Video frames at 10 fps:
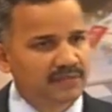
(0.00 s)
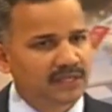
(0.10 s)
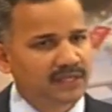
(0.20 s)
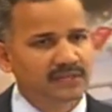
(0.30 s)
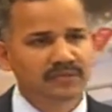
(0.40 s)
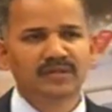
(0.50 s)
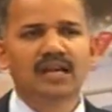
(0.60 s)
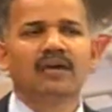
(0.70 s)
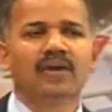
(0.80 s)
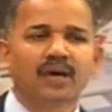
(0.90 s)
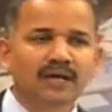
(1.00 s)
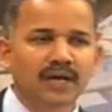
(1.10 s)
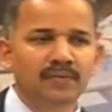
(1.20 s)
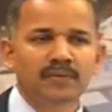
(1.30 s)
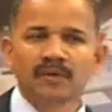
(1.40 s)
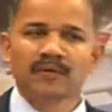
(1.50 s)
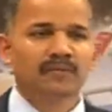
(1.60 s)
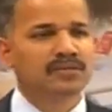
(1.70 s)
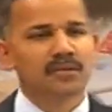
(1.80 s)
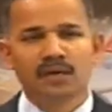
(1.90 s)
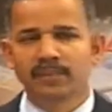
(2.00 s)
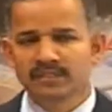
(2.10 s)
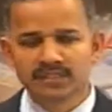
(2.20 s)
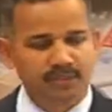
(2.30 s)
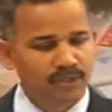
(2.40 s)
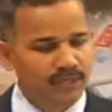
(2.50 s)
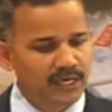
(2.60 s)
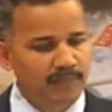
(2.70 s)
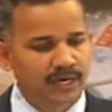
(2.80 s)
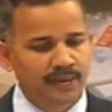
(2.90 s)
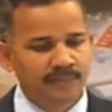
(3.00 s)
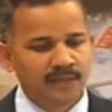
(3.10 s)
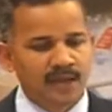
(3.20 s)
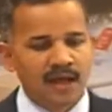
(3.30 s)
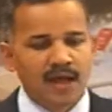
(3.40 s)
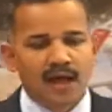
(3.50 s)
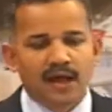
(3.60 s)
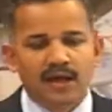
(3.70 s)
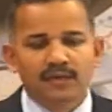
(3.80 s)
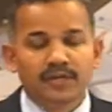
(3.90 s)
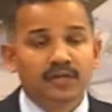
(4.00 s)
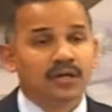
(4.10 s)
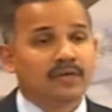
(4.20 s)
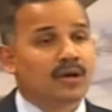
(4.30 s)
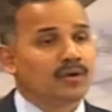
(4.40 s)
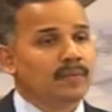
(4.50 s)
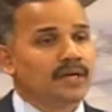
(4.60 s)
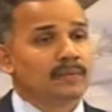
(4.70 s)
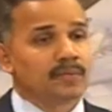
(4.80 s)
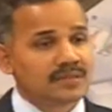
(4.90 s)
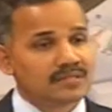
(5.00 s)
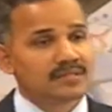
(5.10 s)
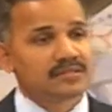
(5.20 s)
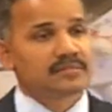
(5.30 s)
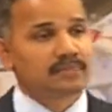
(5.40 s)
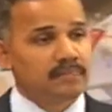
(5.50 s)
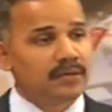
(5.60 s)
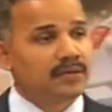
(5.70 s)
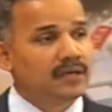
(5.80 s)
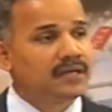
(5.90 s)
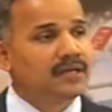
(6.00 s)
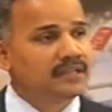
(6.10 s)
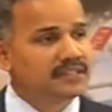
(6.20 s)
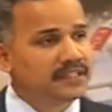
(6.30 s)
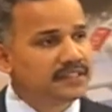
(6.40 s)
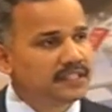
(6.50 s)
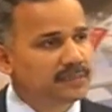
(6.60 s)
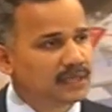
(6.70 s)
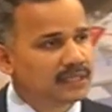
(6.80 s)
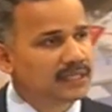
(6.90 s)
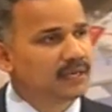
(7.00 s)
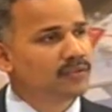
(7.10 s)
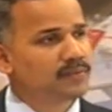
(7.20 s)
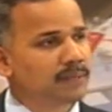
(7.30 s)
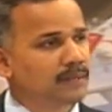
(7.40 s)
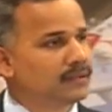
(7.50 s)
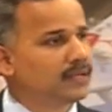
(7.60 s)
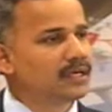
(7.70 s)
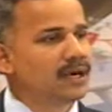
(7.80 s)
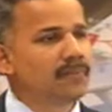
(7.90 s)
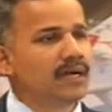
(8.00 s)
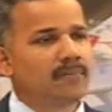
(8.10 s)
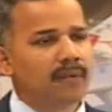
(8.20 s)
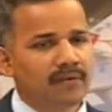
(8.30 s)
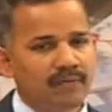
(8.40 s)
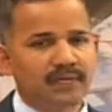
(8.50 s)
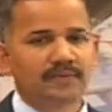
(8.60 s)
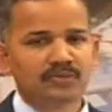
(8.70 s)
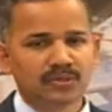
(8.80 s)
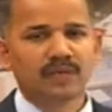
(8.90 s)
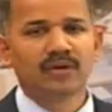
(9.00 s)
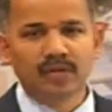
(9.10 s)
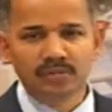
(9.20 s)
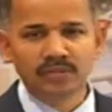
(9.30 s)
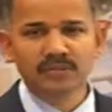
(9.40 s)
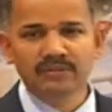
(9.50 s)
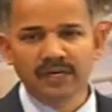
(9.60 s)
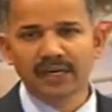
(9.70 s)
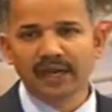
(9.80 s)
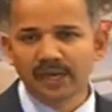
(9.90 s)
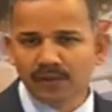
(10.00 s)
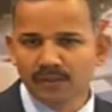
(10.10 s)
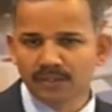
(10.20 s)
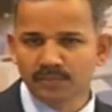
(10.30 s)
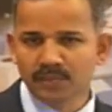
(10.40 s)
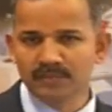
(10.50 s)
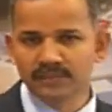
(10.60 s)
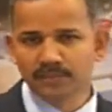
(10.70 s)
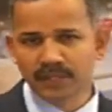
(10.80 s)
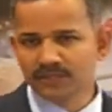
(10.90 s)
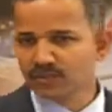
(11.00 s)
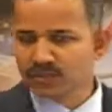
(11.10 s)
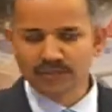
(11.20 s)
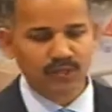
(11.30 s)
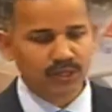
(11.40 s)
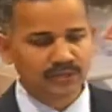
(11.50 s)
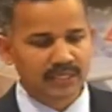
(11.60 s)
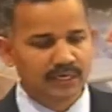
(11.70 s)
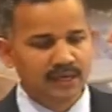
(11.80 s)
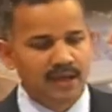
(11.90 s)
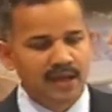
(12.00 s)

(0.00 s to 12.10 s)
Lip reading: Otherwise, we will have an archive which will not be accessible to anybody. And we need to have an automated process, particularly in a digitization project in newspaper. It can't be done manually. So our outsourced vendor had all this process in place, so we could use that.